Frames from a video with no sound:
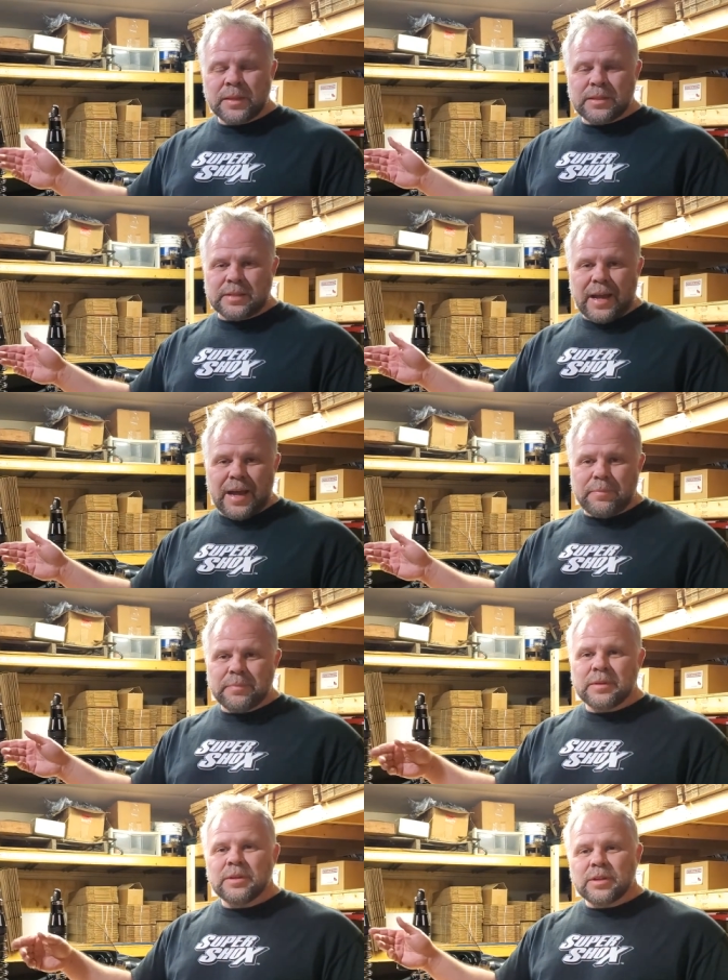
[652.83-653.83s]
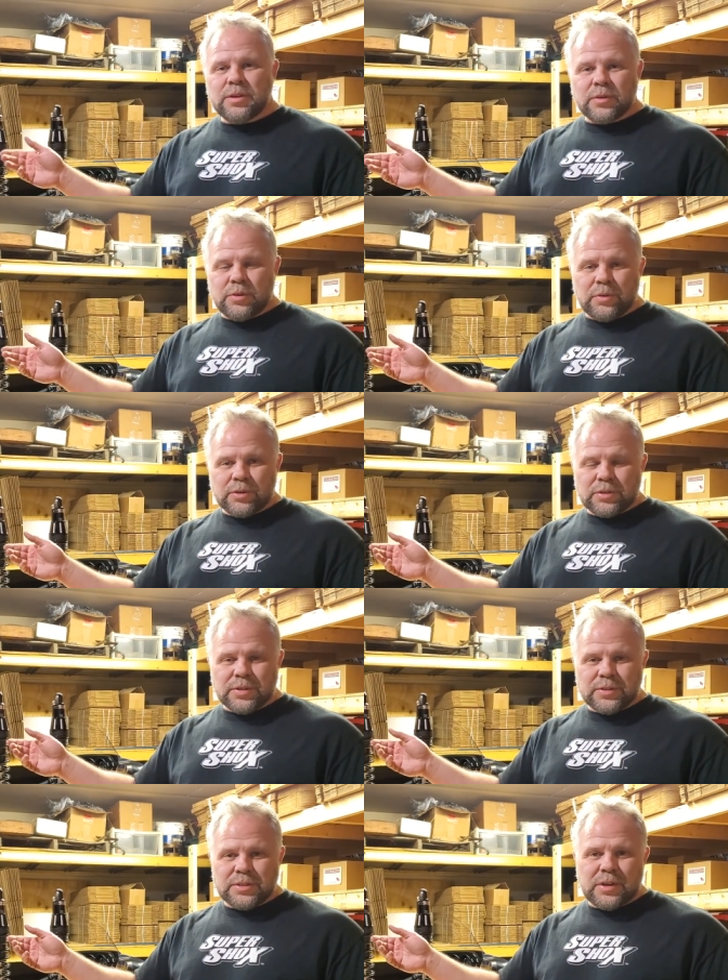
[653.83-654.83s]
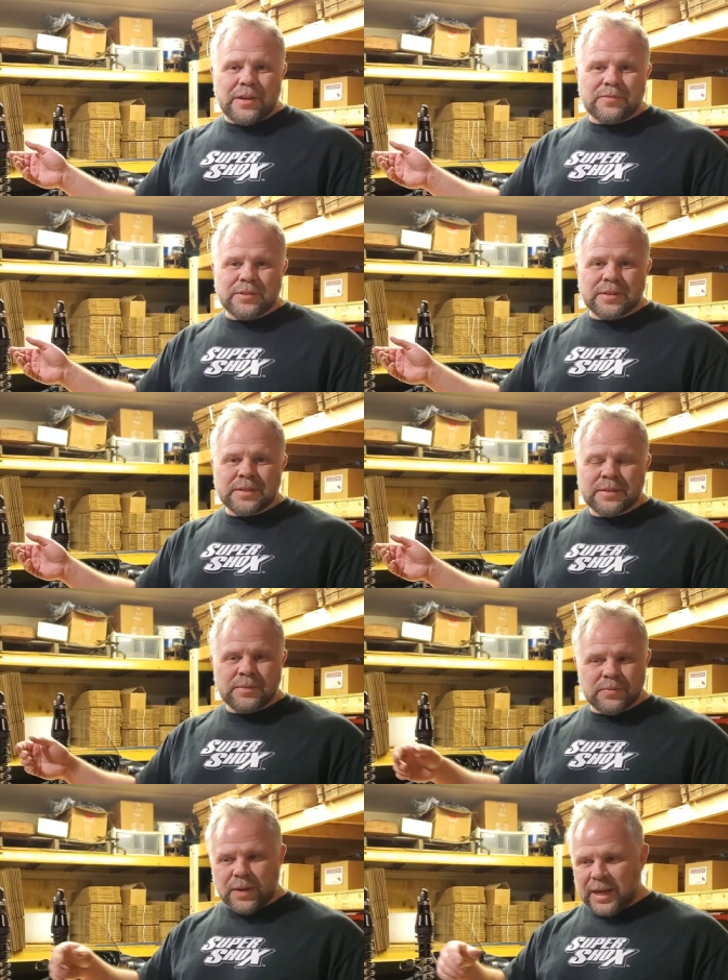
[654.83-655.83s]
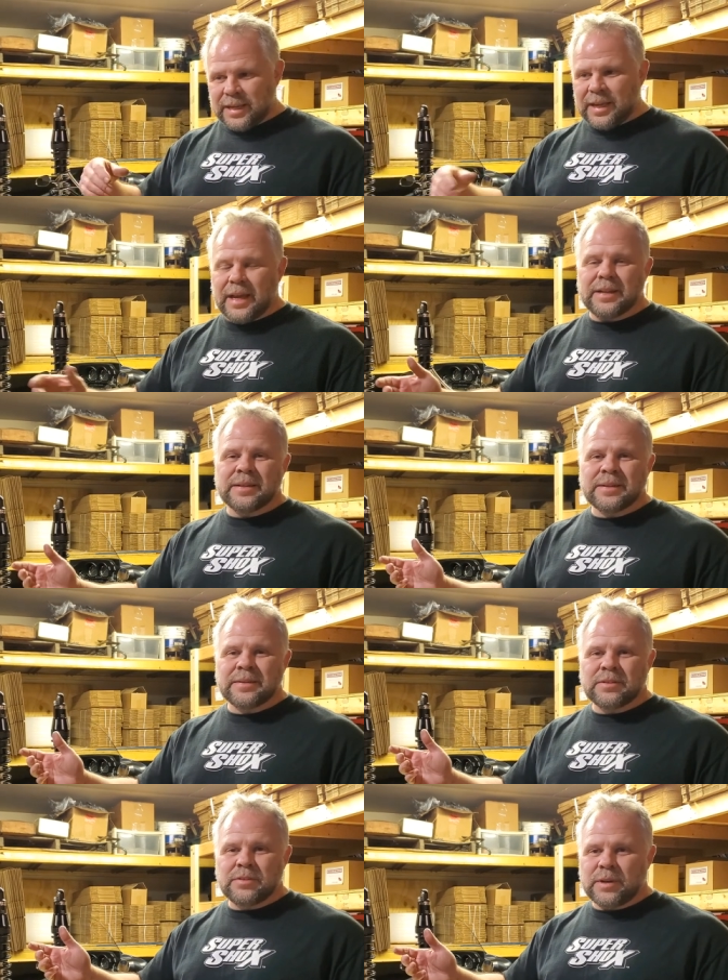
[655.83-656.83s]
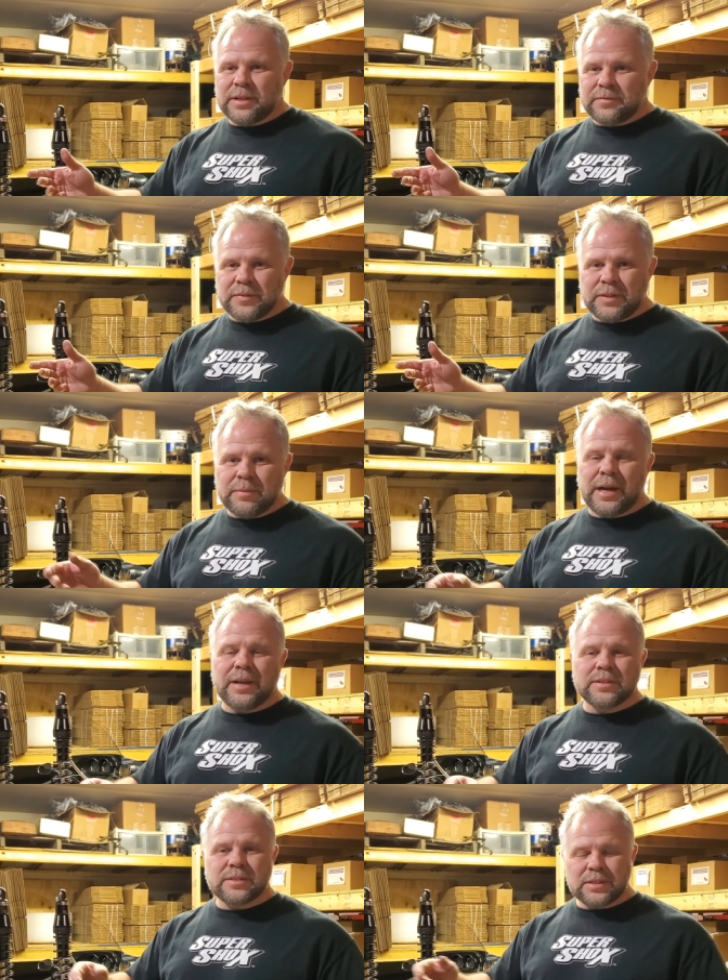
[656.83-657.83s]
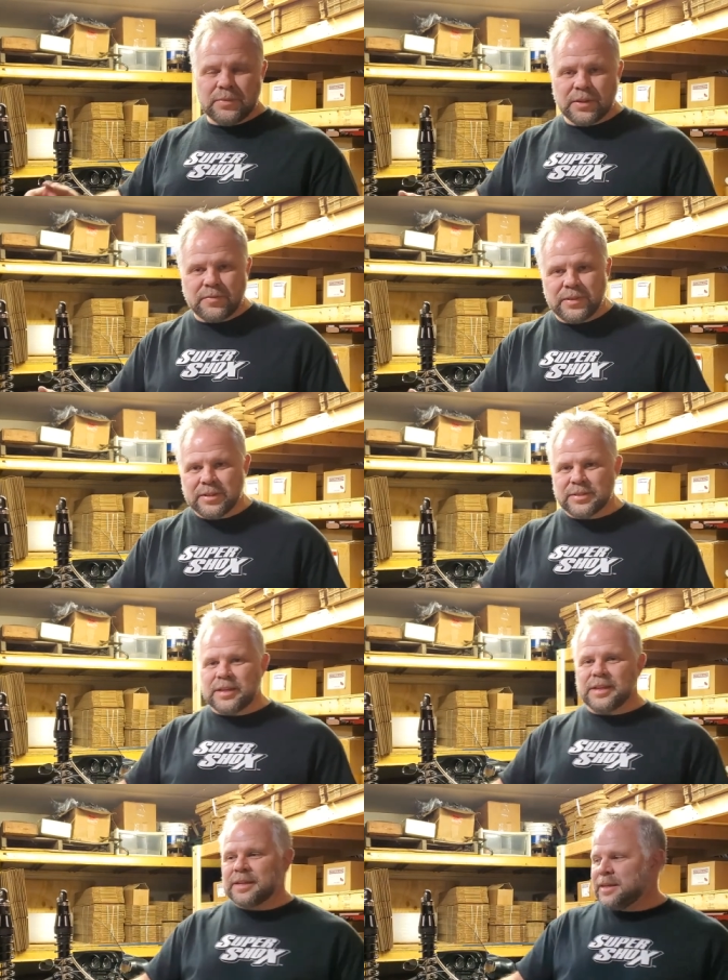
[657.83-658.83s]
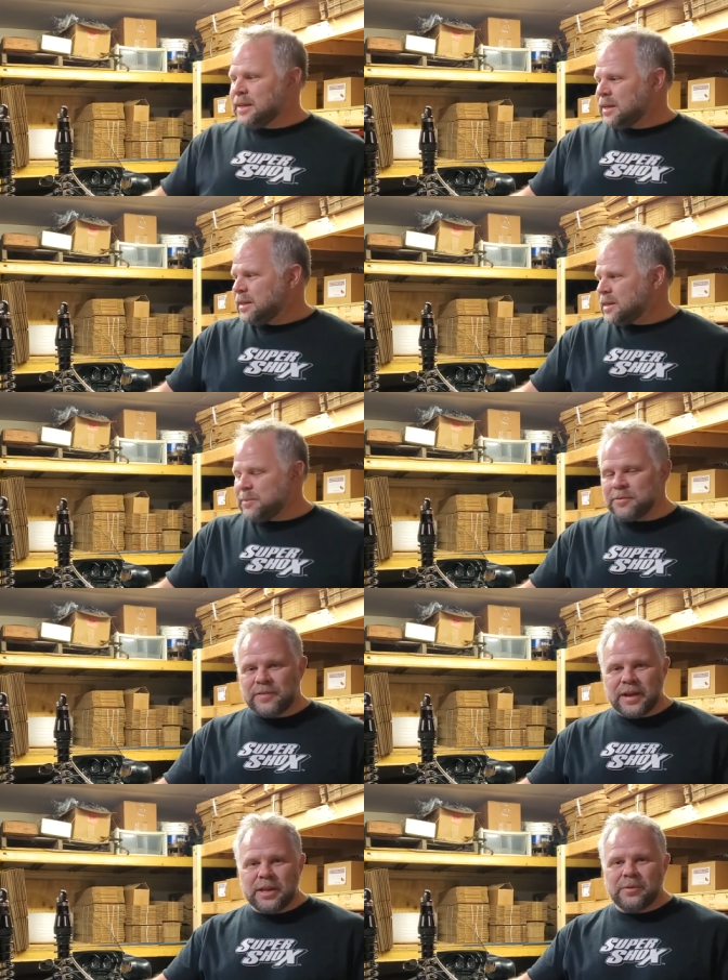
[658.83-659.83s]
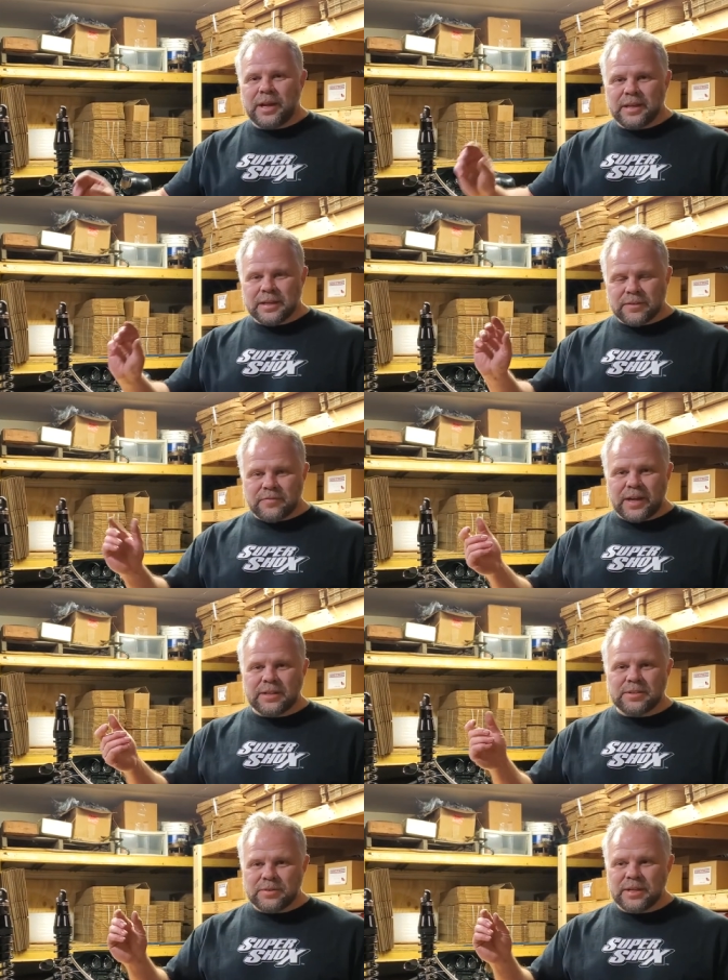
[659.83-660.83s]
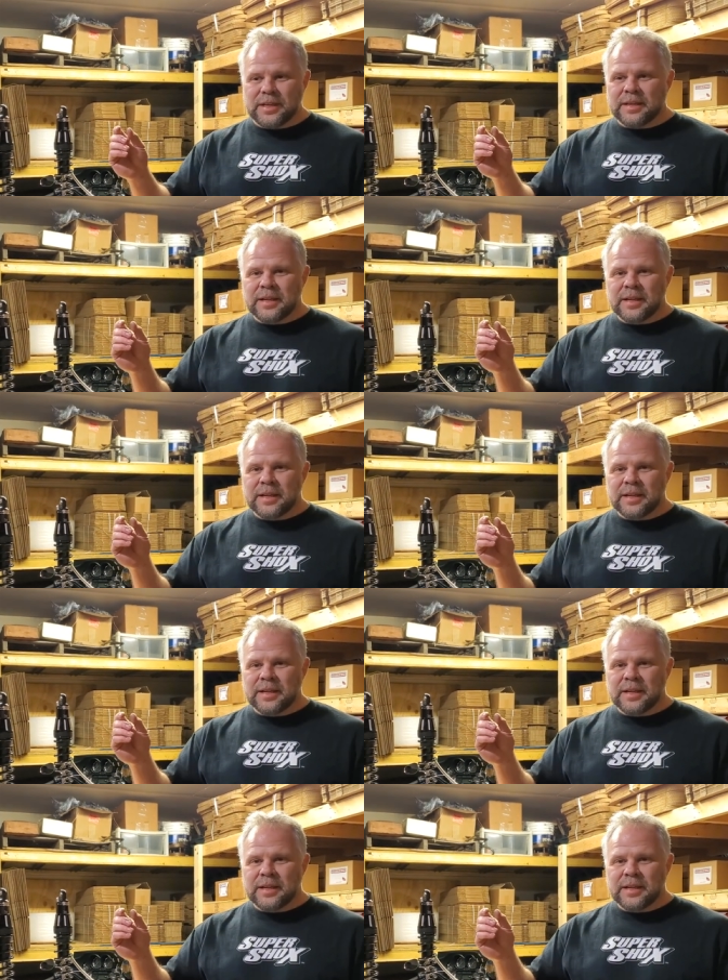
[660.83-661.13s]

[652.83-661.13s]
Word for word: Stop, go a quarter turn softer. Ride again. 20 to 50 miles, what it feels like. Keep evaluating and fine-tuning it,